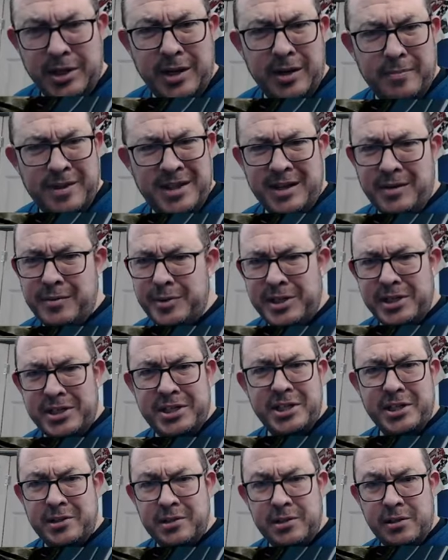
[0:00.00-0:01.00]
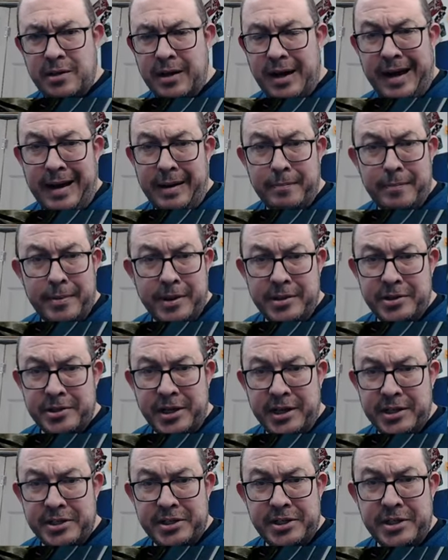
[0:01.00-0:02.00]
I think it was a 6 or an 8 pin
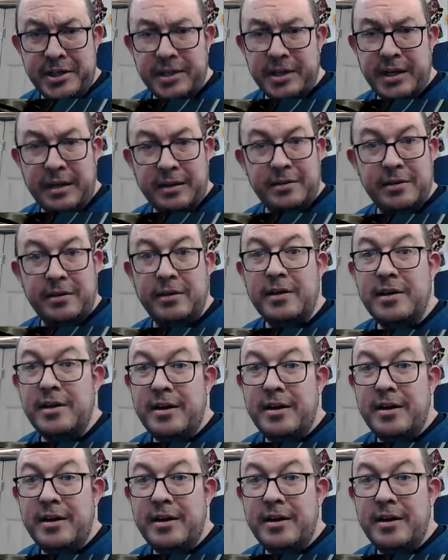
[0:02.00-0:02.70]
JST connector,